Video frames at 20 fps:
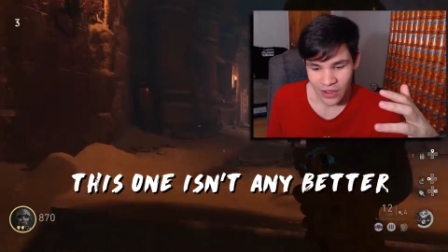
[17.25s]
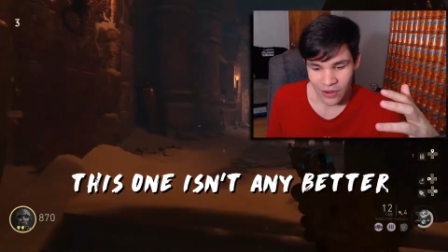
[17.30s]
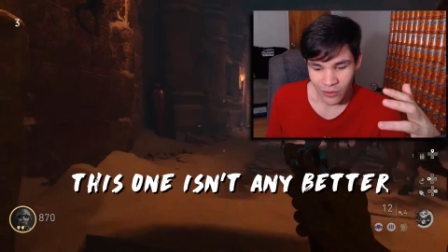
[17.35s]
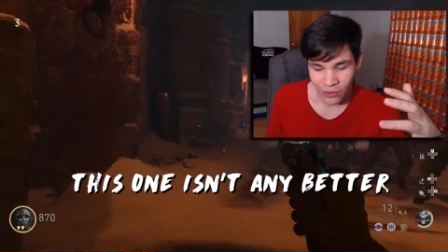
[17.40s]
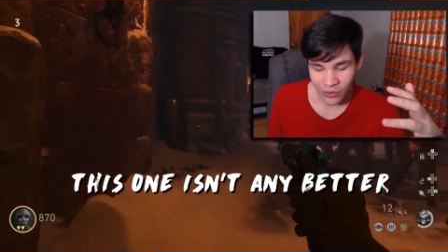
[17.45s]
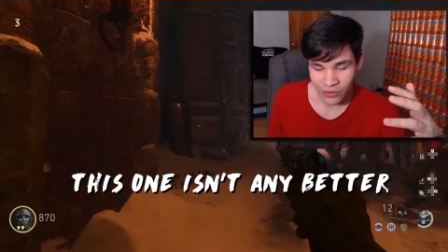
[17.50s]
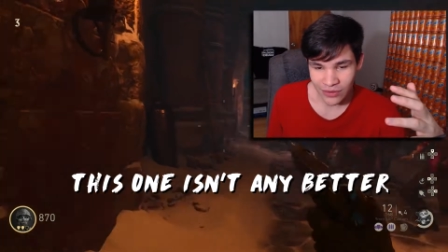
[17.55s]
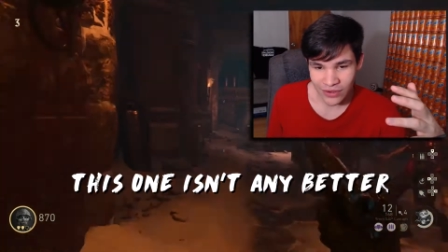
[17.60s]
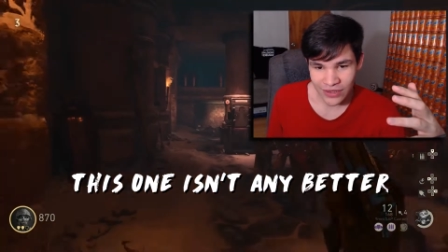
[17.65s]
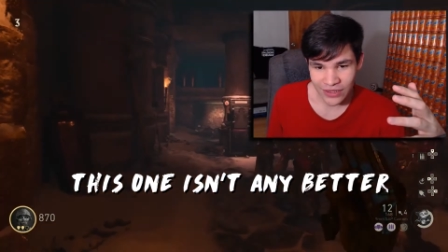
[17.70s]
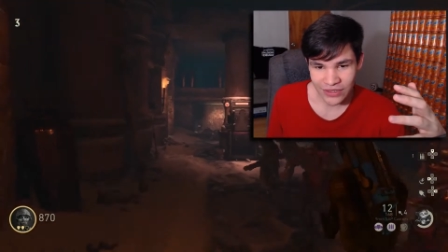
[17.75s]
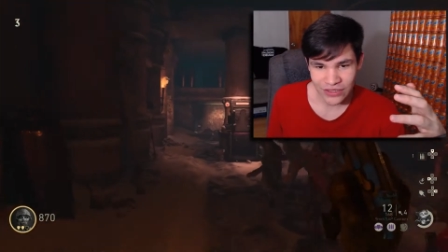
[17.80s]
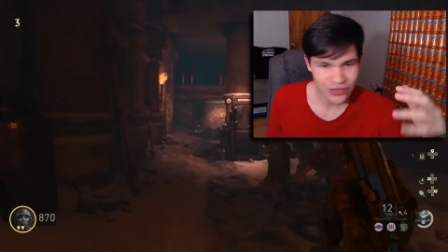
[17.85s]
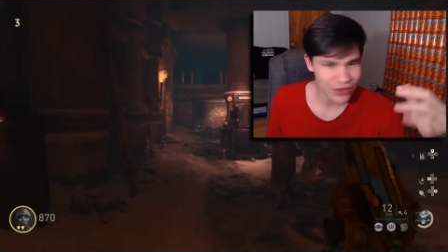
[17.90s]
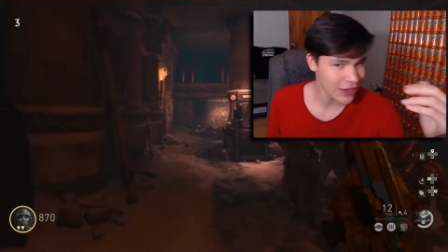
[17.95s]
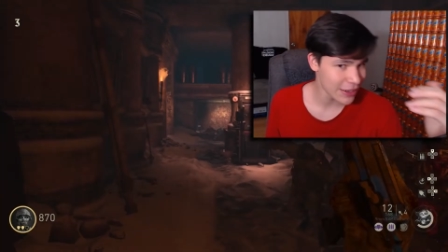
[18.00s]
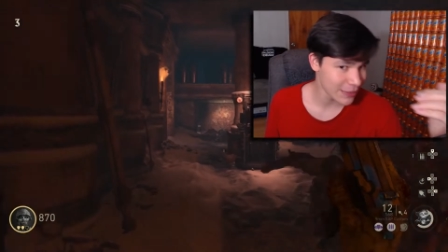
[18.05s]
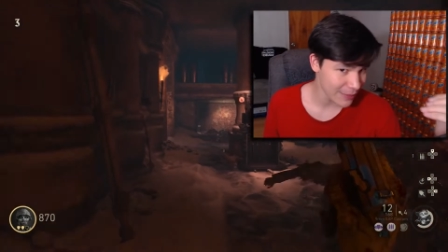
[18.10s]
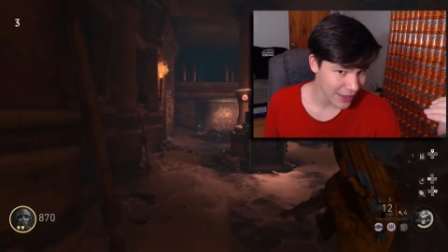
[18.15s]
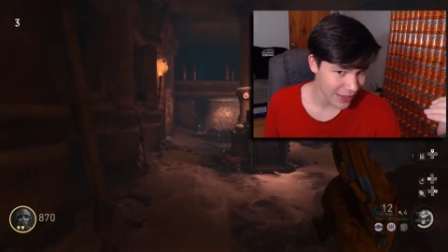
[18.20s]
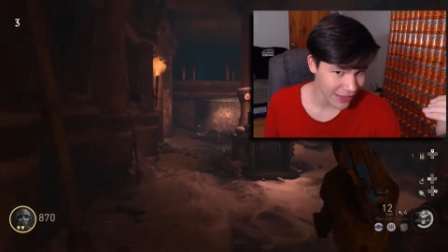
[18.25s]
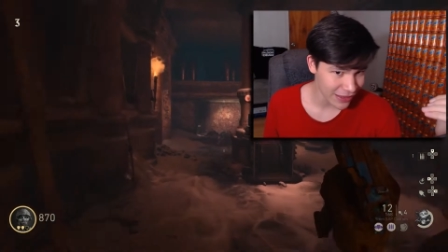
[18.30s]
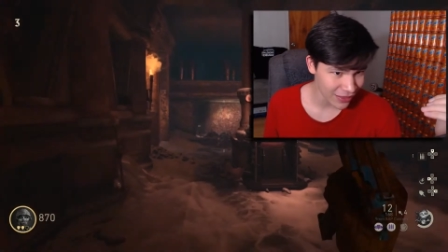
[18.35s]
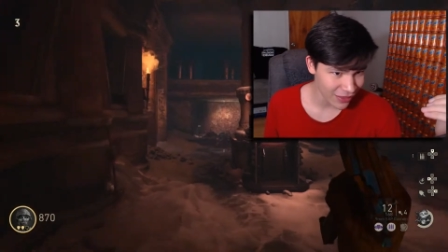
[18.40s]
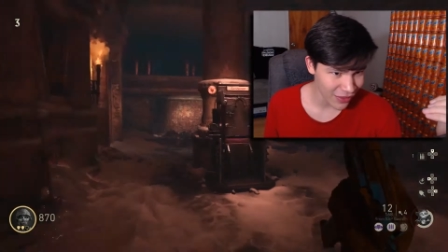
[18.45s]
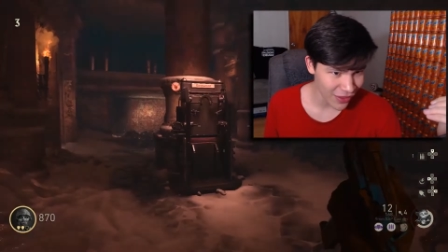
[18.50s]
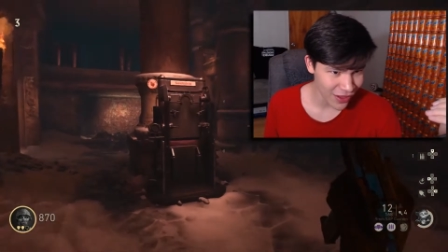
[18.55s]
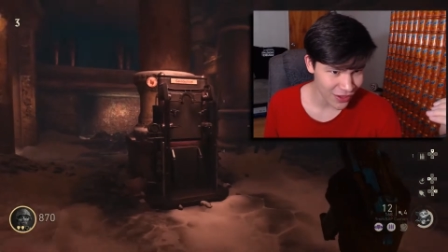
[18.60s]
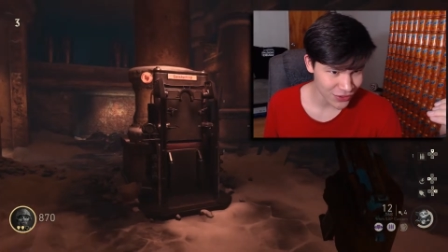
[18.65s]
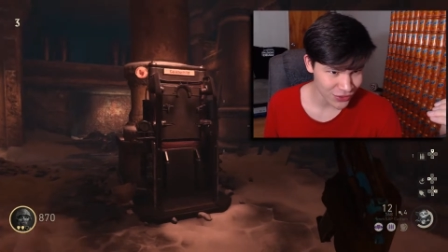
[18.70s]
we're going to try to make it a
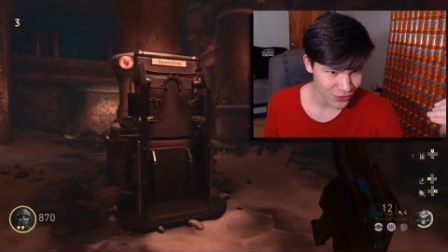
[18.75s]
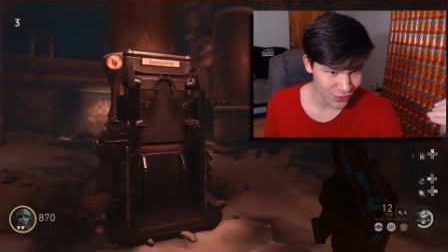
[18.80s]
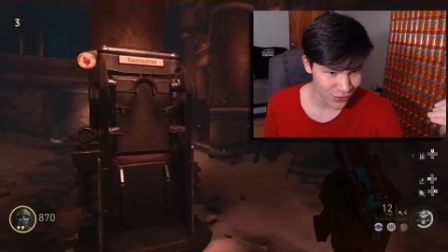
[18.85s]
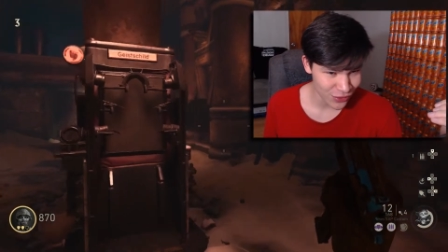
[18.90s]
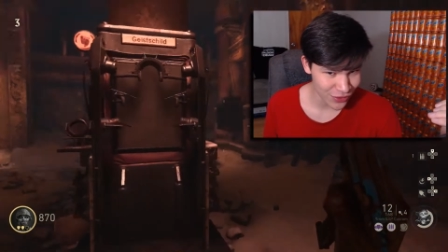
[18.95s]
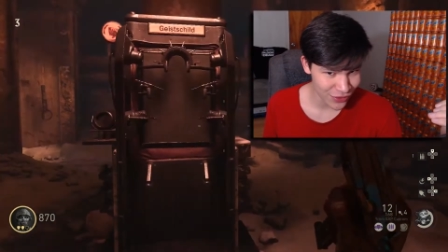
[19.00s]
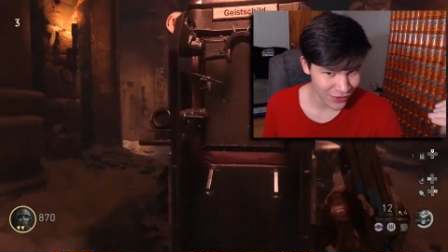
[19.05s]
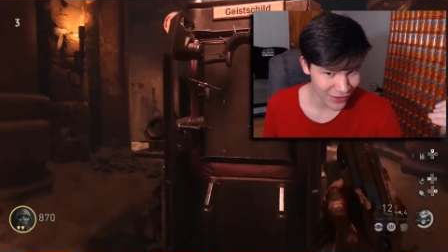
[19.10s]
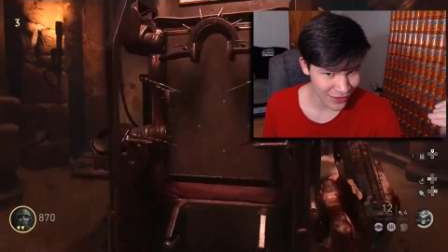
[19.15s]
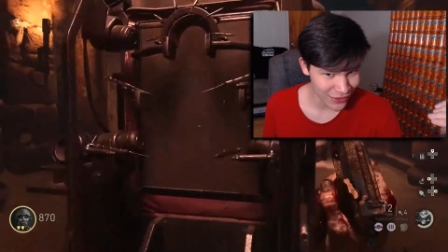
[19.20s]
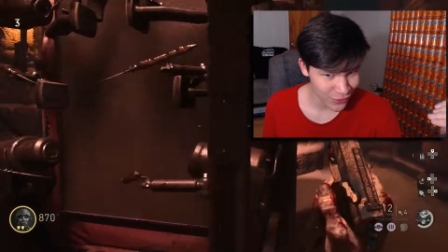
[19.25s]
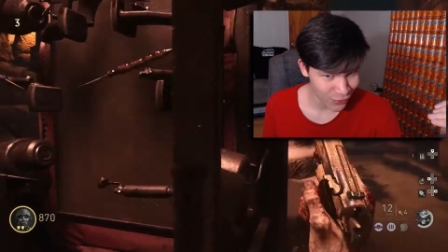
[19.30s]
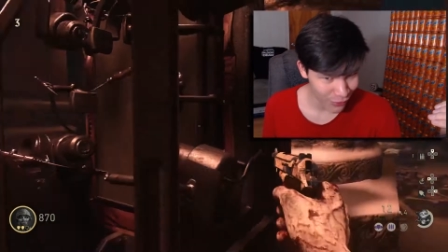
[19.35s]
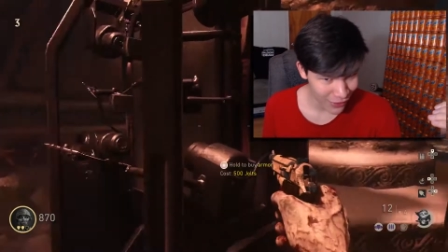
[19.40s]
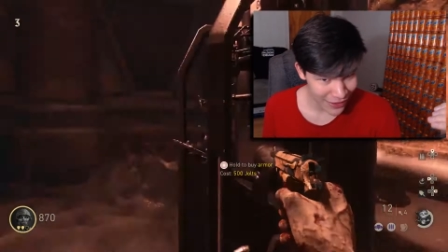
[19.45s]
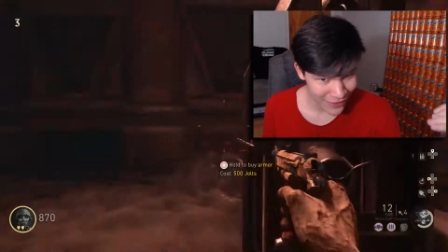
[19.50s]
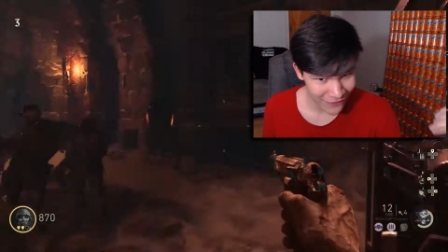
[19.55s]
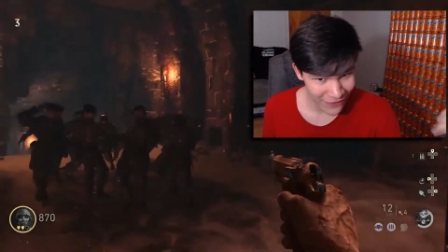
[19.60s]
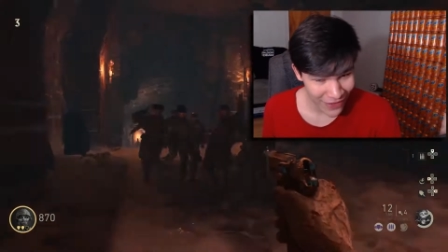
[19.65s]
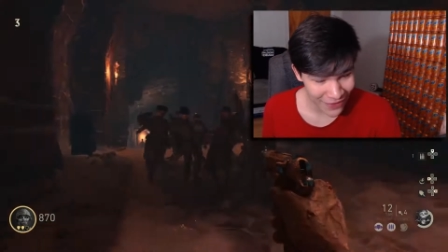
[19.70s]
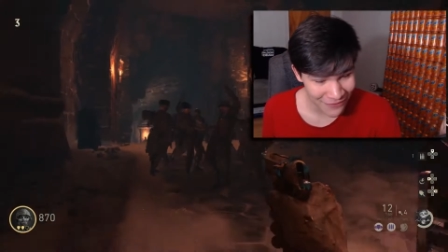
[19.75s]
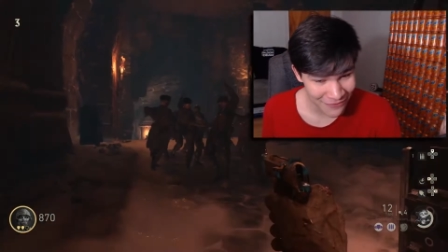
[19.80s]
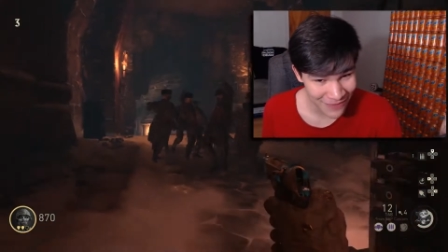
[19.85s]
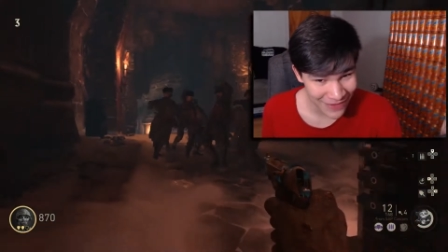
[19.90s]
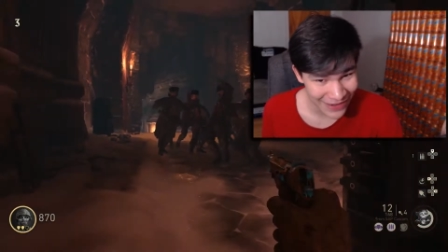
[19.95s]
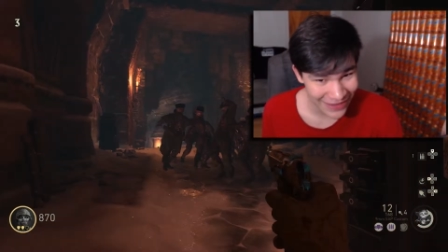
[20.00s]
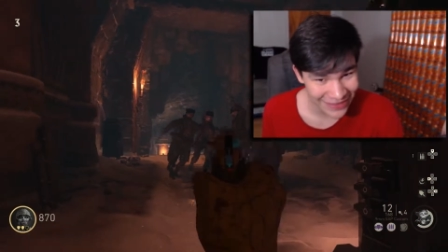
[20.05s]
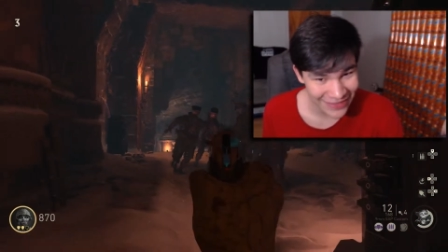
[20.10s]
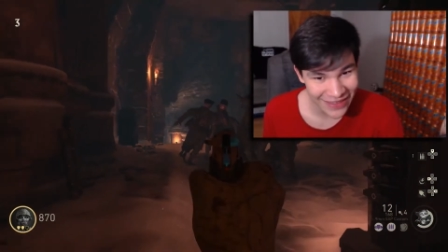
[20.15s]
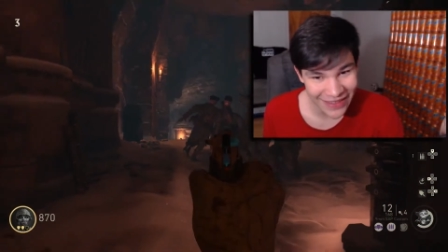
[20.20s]
lot shorter than 25
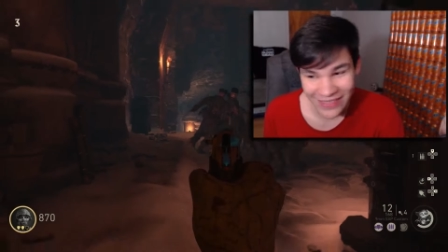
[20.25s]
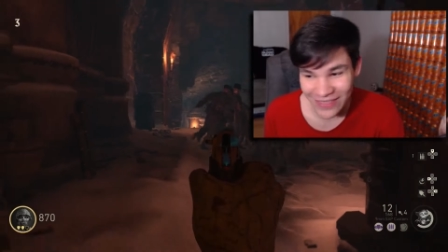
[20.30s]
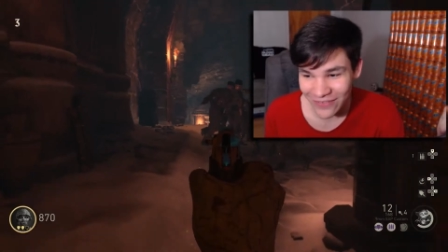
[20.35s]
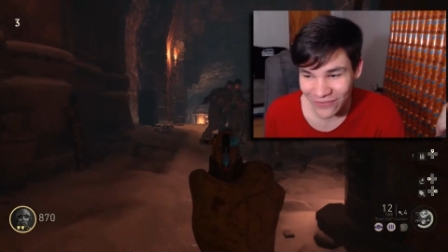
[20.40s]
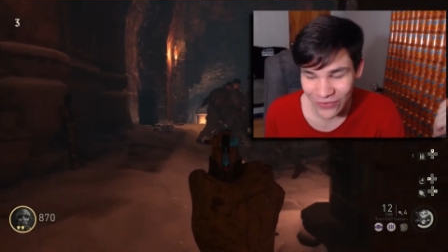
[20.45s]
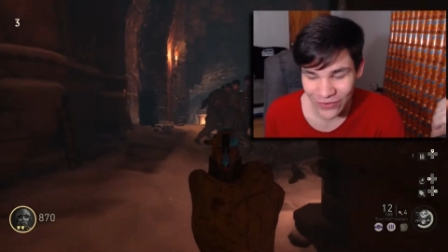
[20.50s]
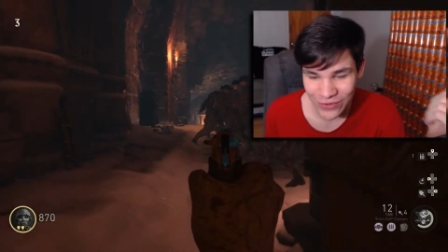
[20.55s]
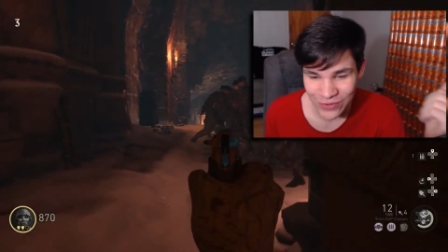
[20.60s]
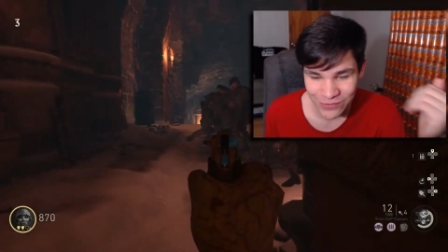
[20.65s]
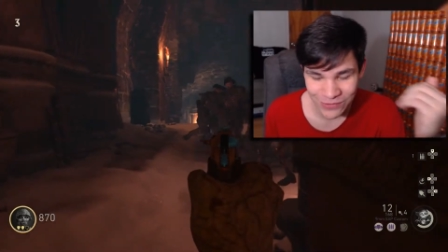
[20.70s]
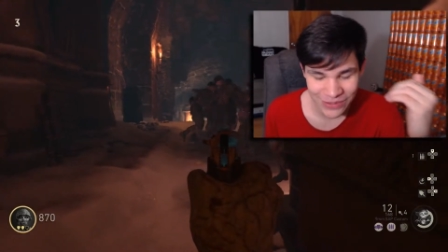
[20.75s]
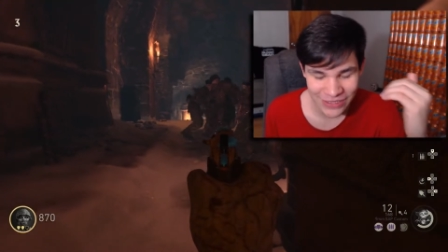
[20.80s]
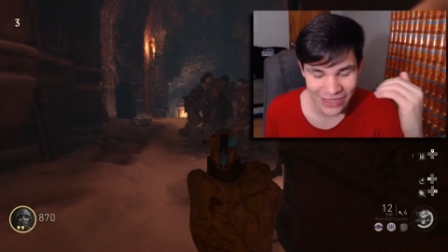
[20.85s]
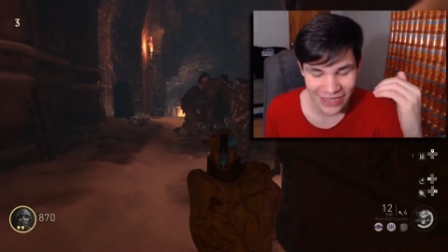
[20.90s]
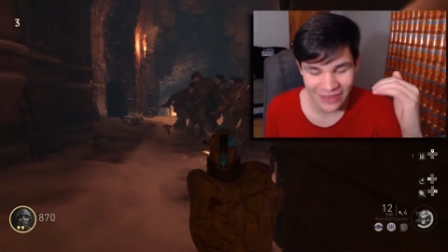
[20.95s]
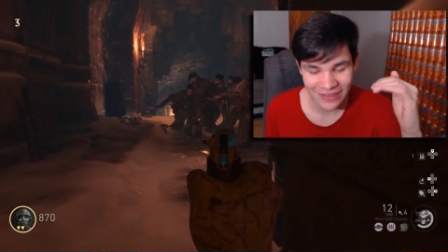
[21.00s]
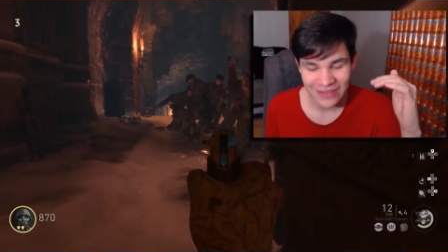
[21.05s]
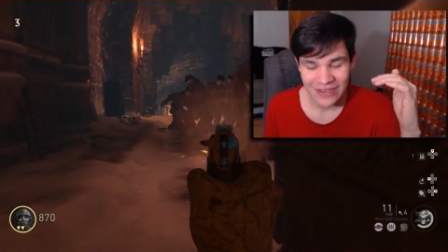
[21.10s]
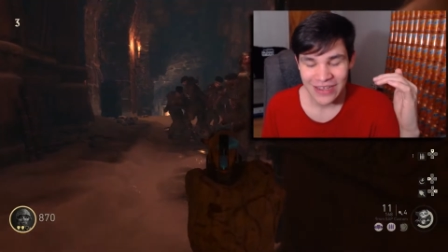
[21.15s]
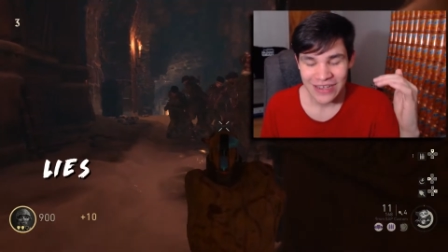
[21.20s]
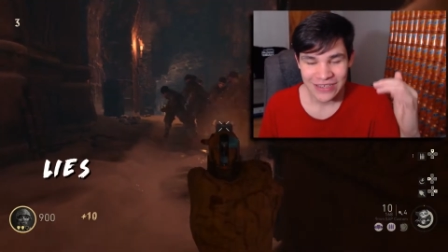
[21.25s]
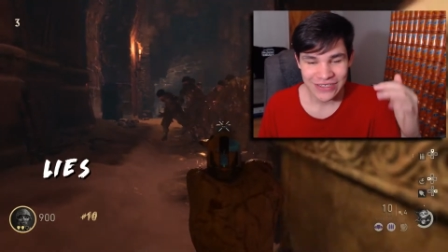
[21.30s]
minutes like the first one and